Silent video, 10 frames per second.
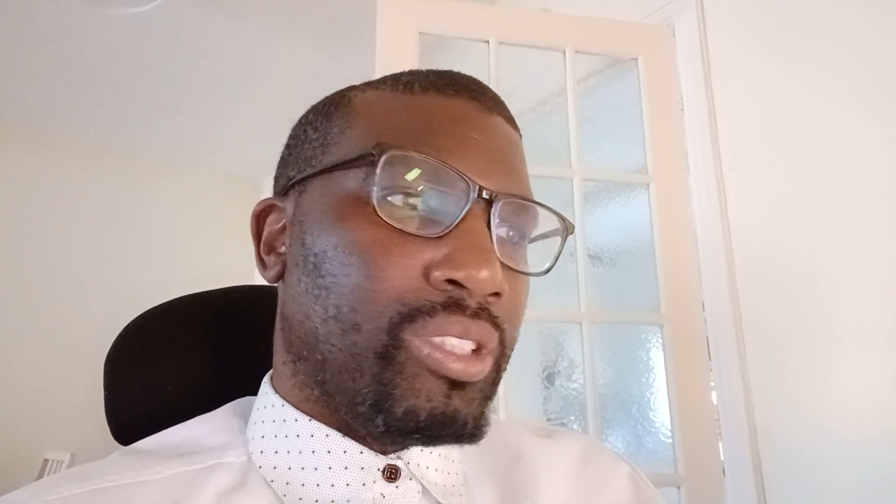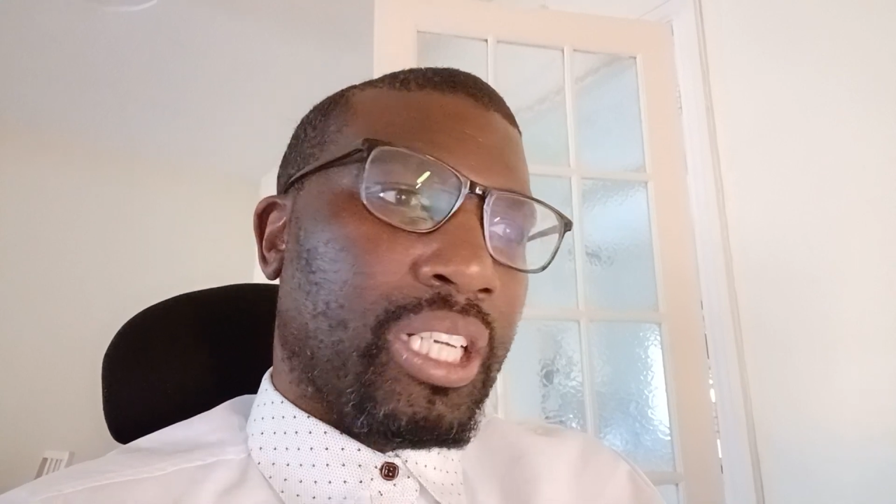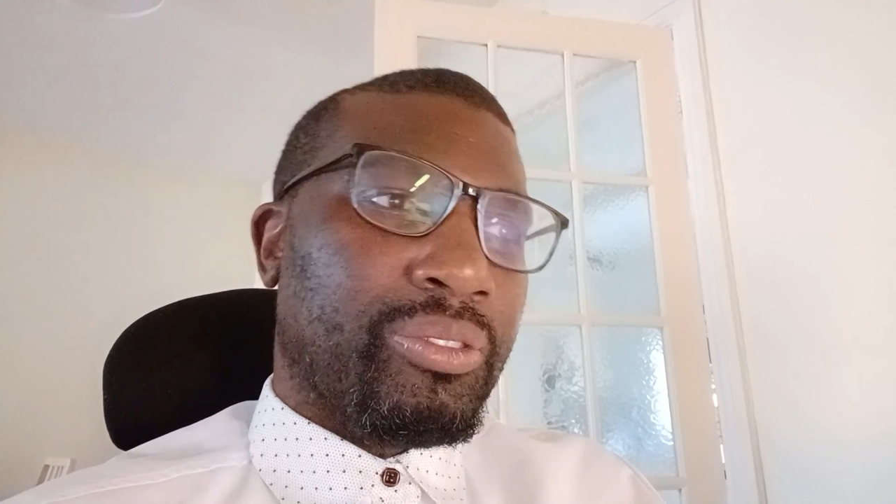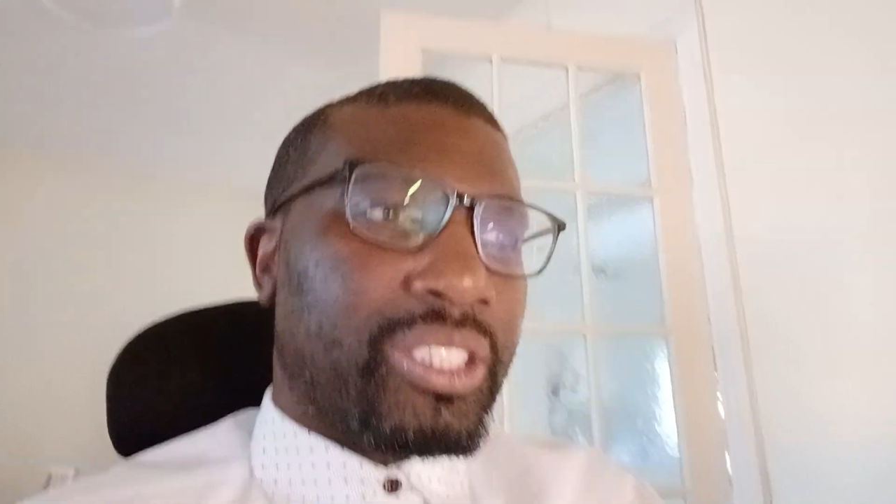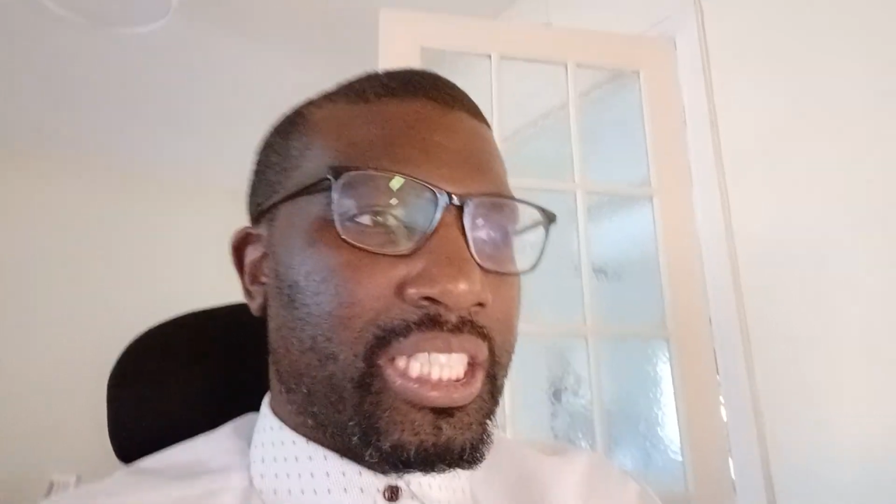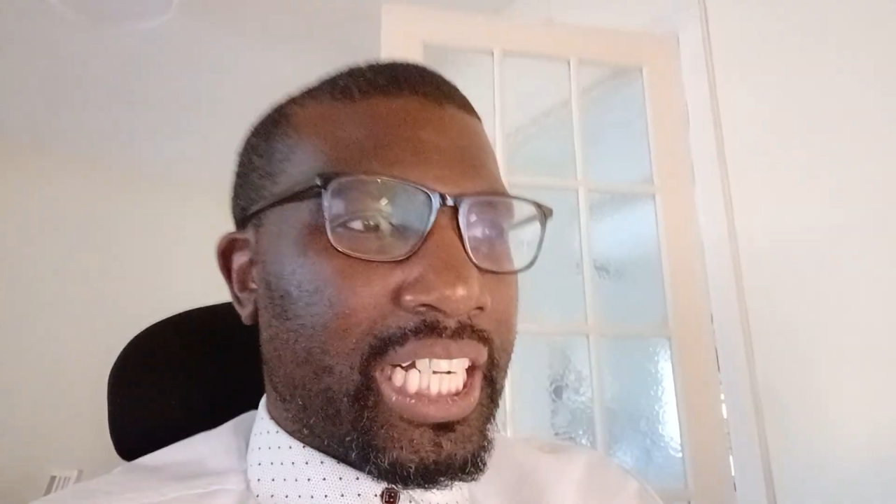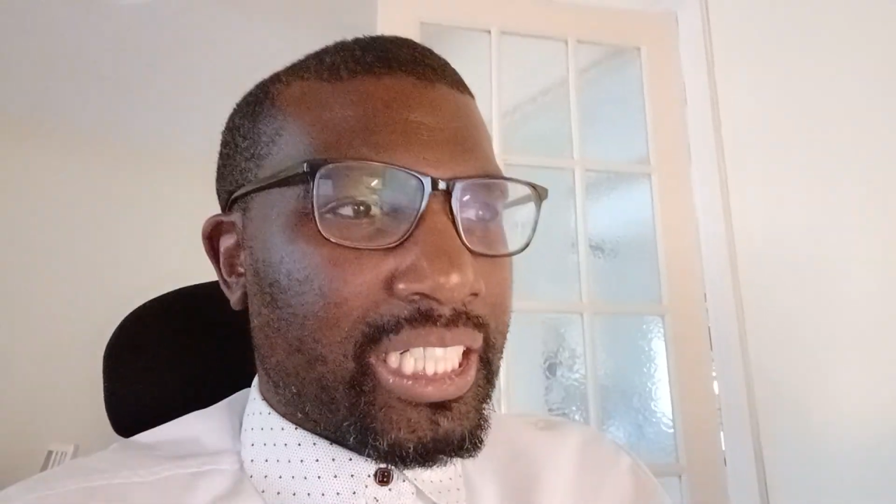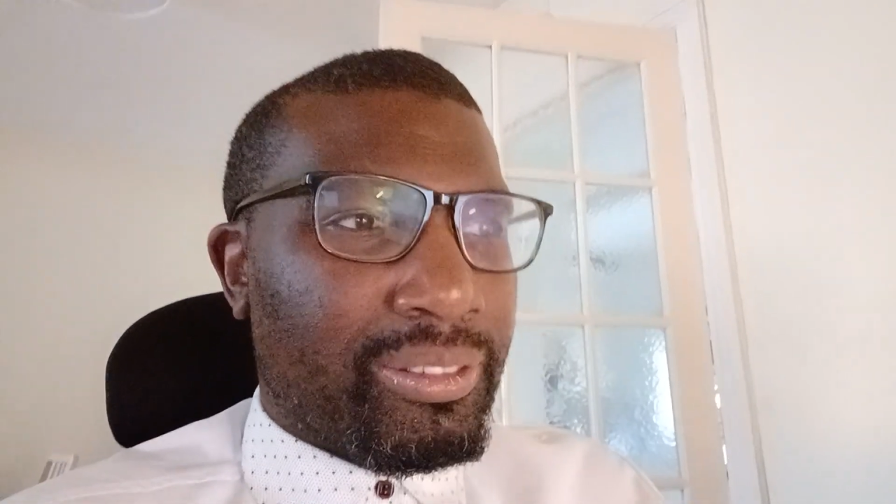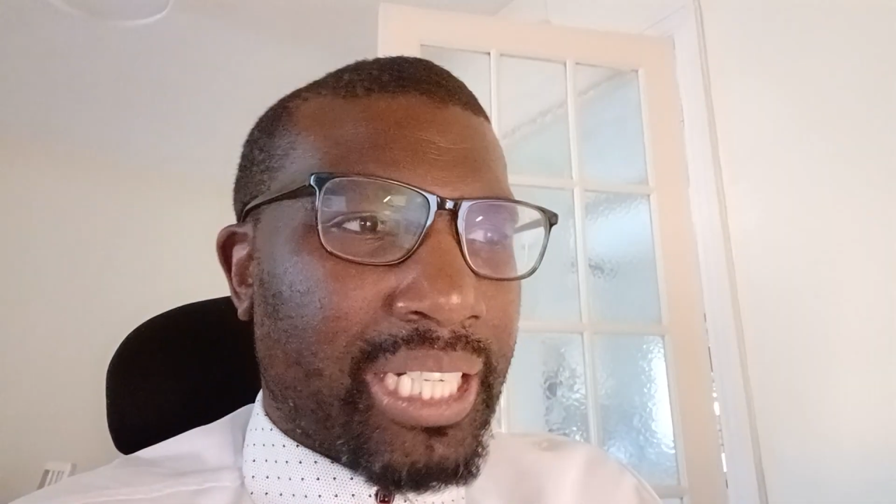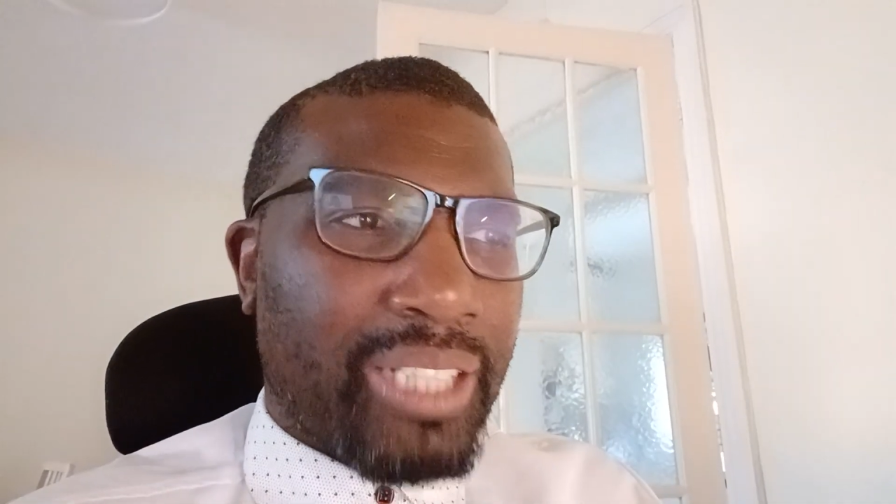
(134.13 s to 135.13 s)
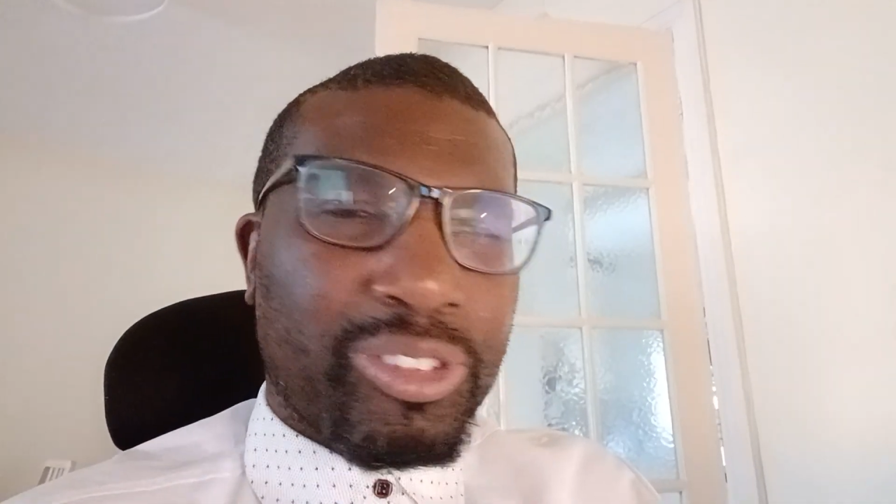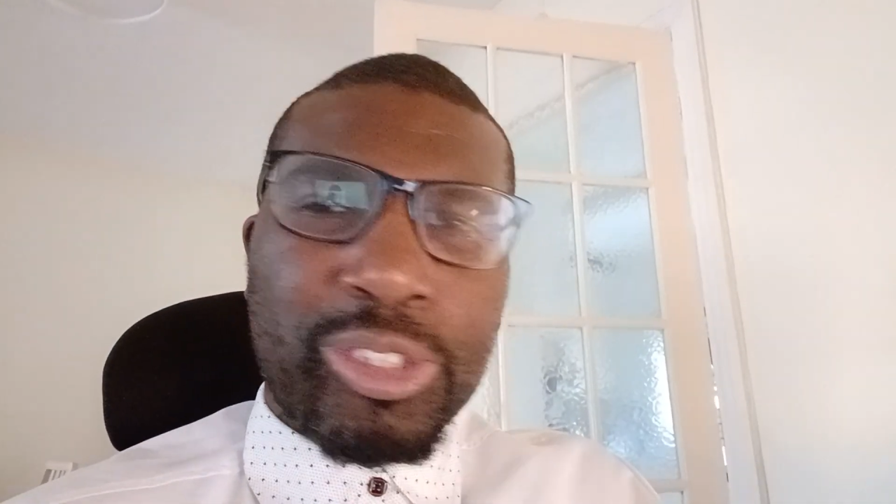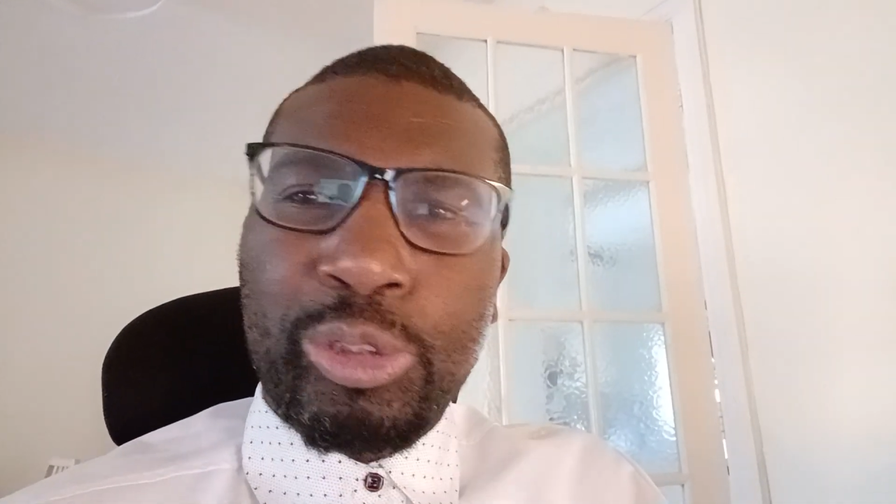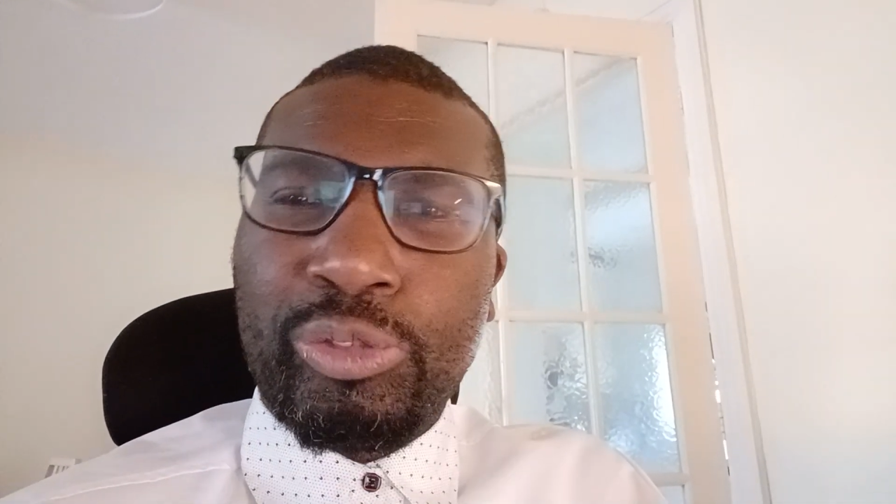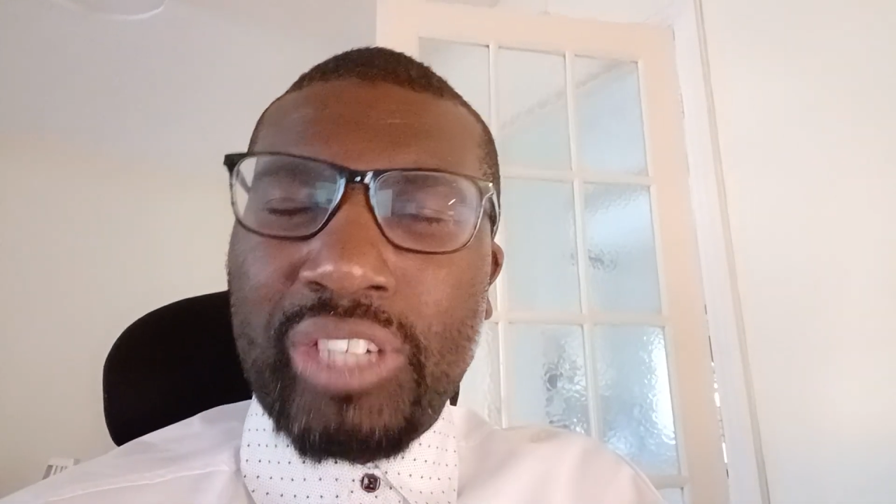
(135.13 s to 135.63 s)
I'm saying around
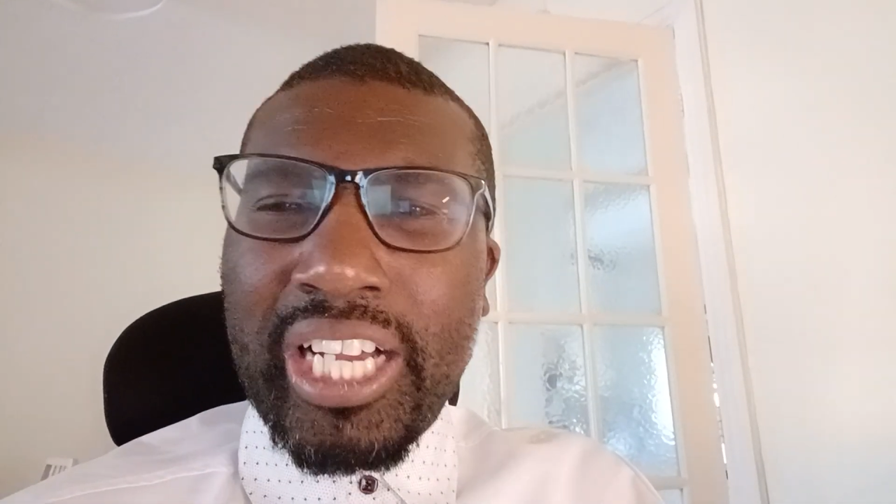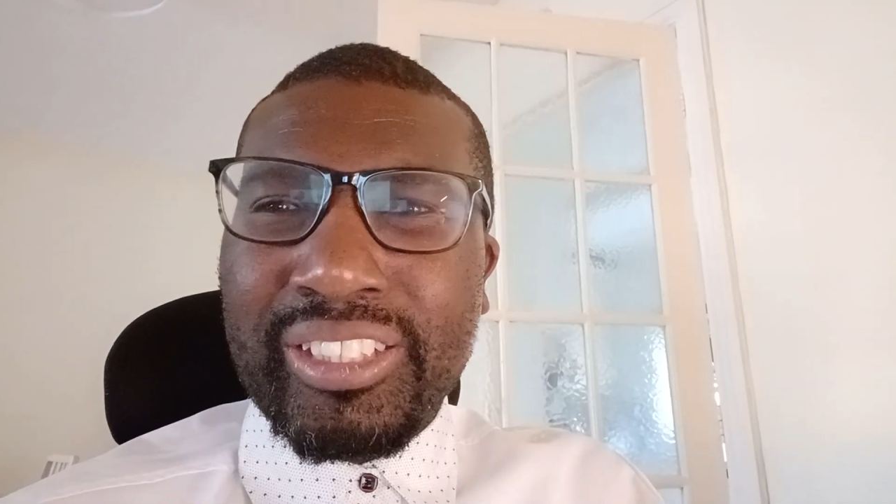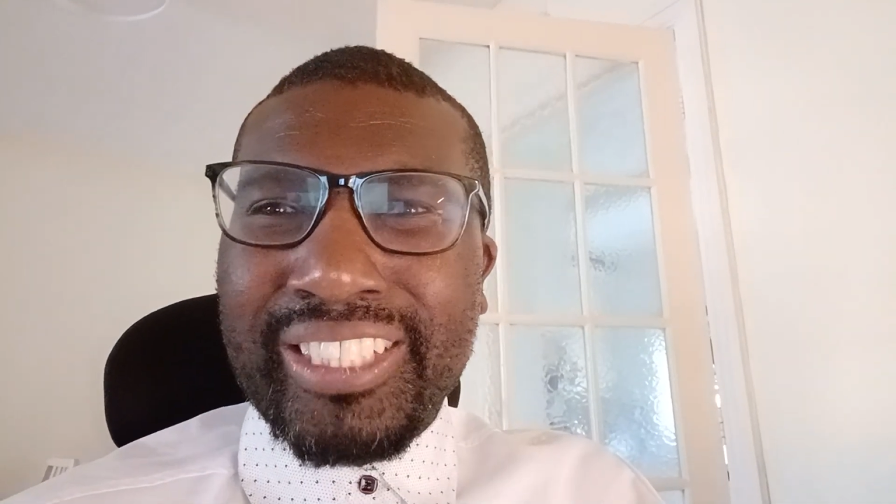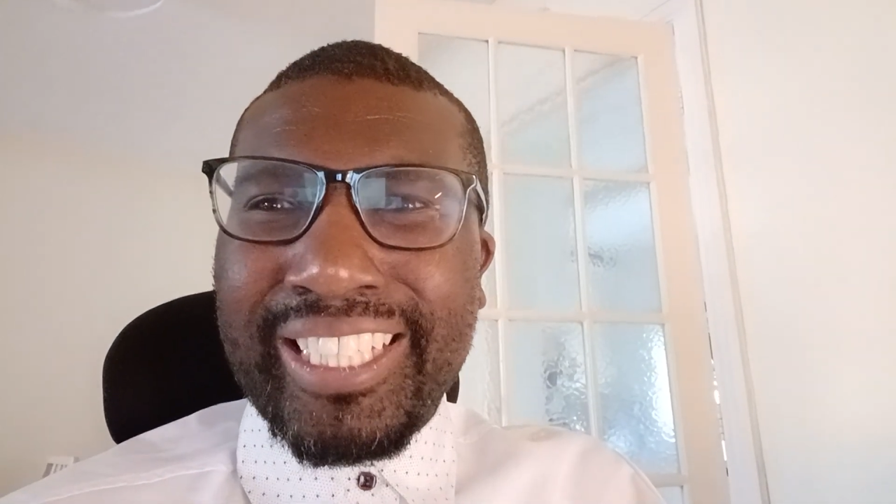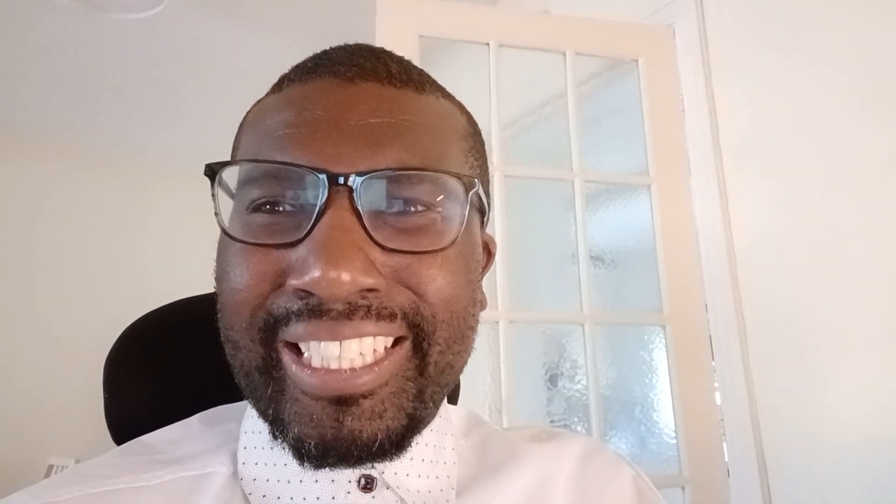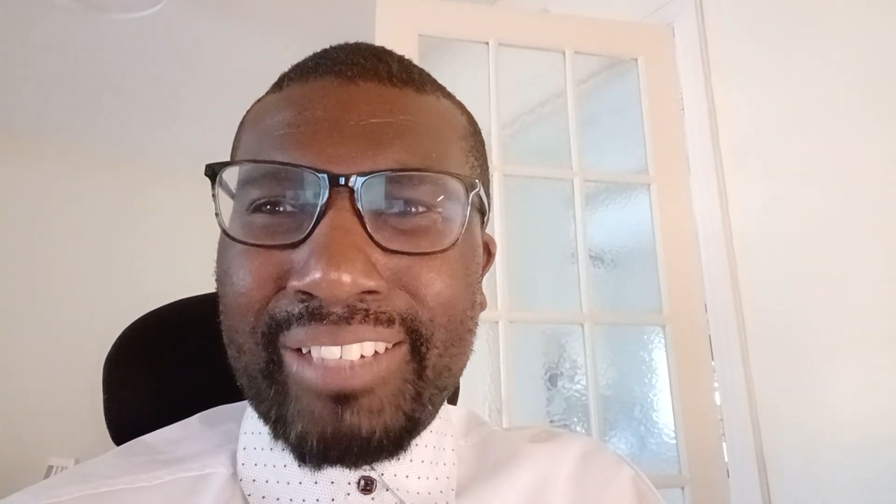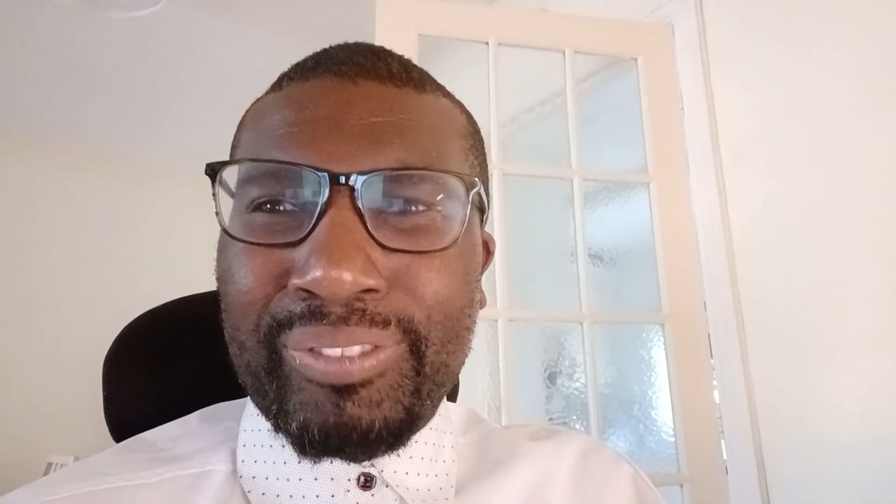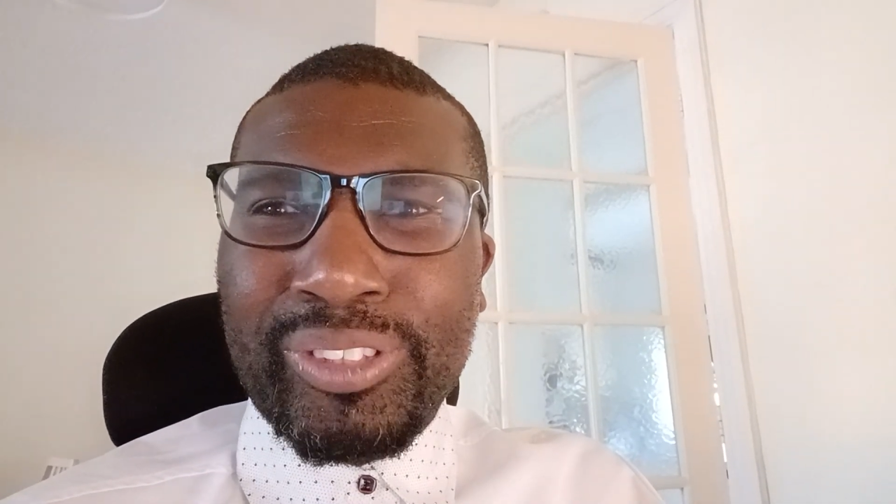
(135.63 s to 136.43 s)
2011